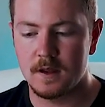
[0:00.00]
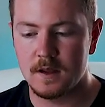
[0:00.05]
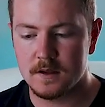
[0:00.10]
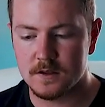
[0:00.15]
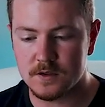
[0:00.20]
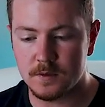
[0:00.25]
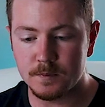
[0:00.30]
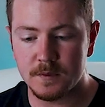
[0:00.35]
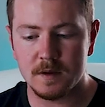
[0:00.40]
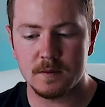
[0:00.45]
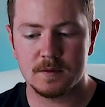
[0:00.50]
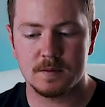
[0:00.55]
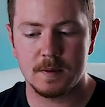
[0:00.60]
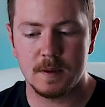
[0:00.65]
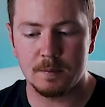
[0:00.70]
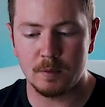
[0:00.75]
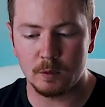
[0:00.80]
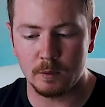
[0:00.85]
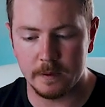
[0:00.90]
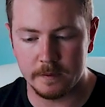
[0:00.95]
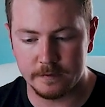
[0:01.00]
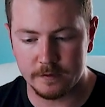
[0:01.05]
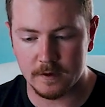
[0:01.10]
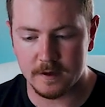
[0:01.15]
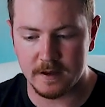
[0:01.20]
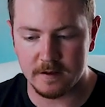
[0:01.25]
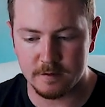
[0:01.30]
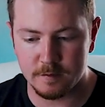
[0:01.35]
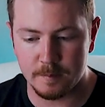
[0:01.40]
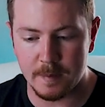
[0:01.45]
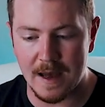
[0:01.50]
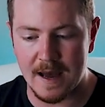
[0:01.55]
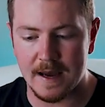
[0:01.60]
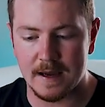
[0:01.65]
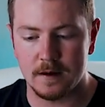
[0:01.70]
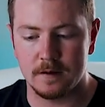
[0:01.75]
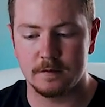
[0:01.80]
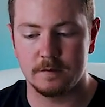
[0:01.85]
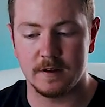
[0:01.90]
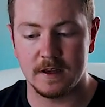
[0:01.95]
sometimes people will forgive
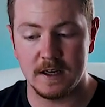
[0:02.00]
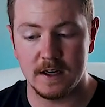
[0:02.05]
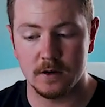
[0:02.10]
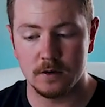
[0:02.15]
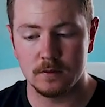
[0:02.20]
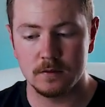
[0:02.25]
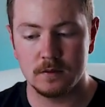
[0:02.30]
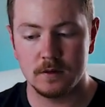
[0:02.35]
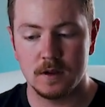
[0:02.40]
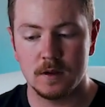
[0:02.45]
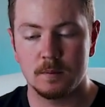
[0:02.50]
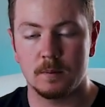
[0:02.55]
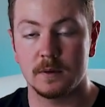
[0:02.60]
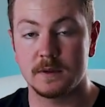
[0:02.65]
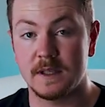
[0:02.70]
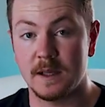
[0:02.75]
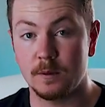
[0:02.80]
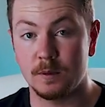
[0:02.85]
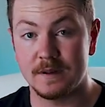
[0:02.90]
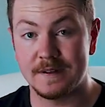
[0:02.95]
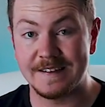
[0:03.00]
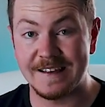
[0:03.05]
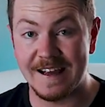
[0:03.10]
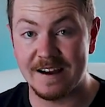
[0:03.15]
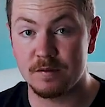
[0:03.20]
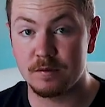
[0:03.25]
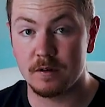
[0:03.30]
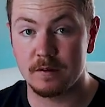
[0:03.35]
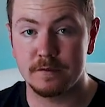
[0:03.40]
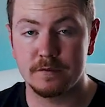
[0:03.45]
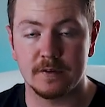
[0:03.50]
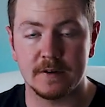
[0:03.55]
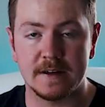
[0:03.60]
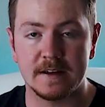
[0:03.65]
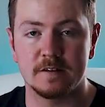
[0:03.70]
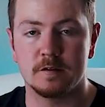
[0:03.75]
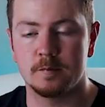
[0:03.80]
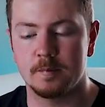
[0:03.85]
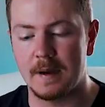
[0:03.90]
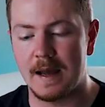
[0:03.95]
bad video, but they will never
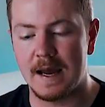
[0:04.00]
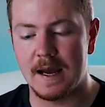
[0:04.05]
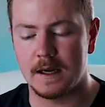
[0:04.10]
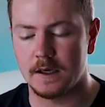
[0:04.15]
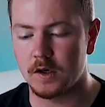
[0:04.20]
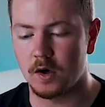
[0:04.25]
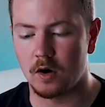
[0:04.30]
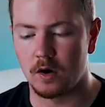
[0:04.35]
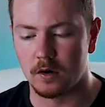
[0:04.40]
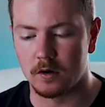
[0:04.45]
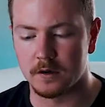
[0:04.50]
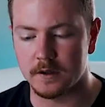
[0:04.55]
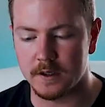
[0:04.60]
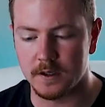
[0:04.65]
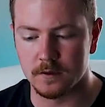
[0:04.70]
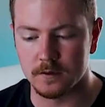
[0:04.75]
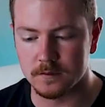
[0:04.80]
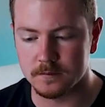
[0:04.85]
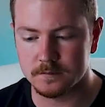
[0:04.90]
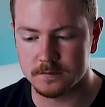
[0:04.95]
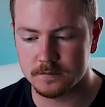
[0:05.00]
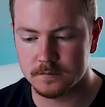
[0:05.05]
forgive bad audio.